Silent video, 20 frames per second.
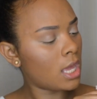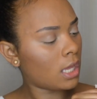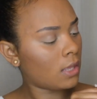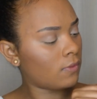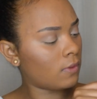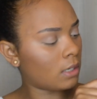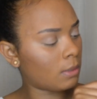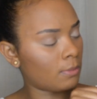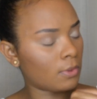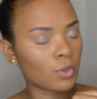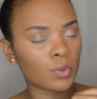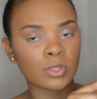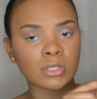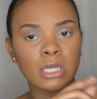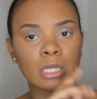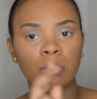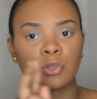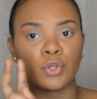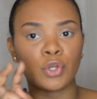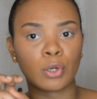and then the middle is
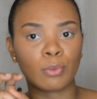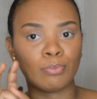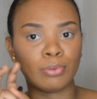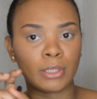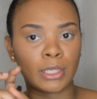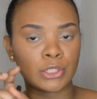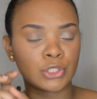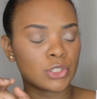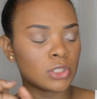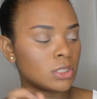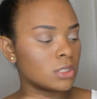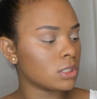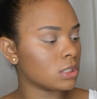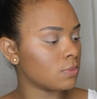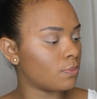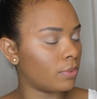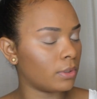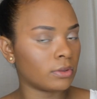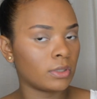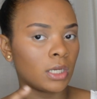like your blushes
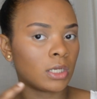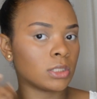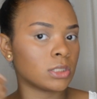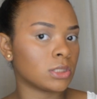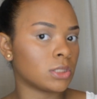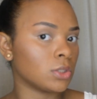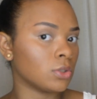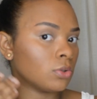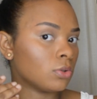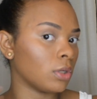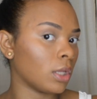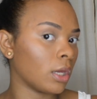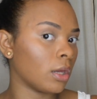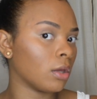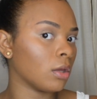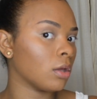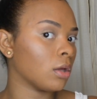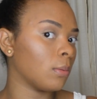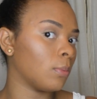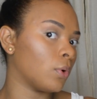but they're still
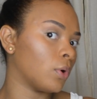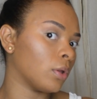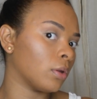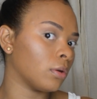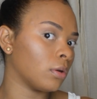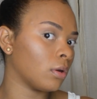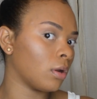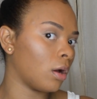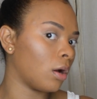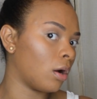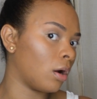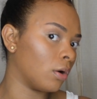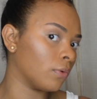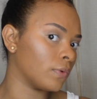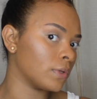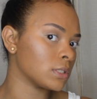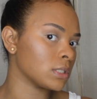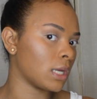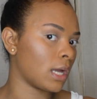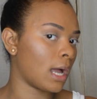like come on
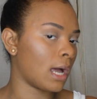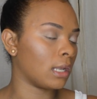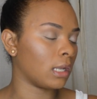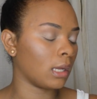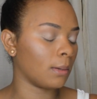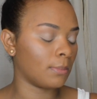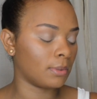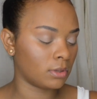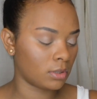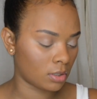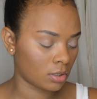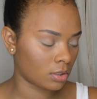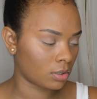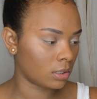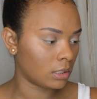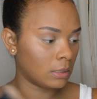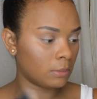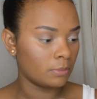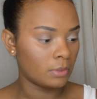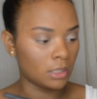off as a highlight but they're
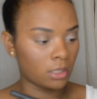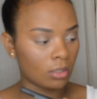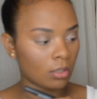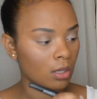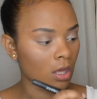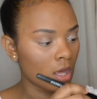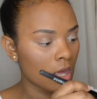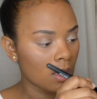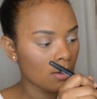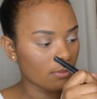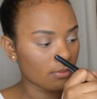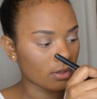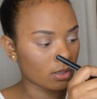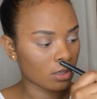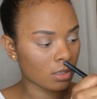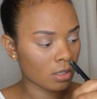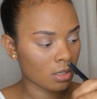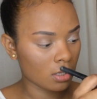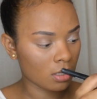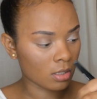pink
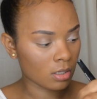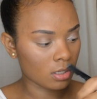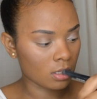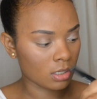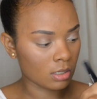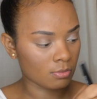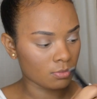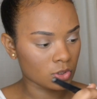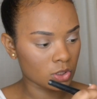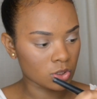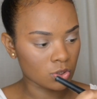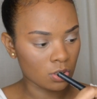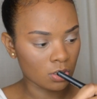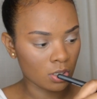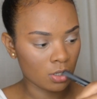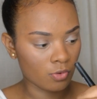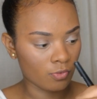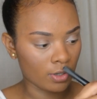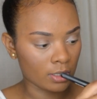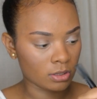but again i'm just gonna
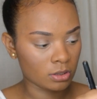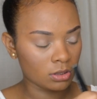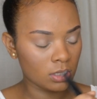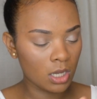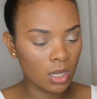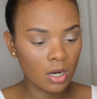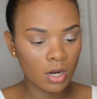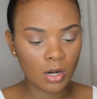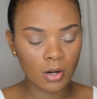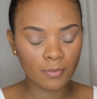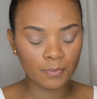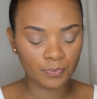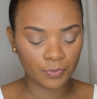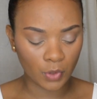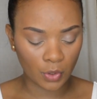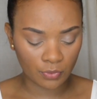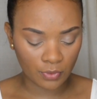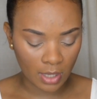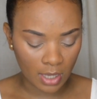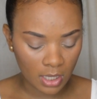go right there
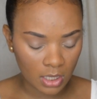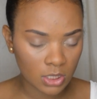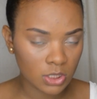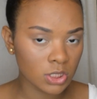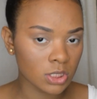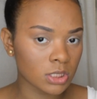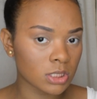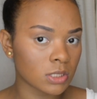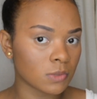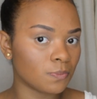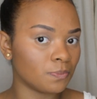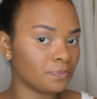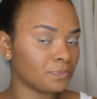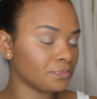on the edges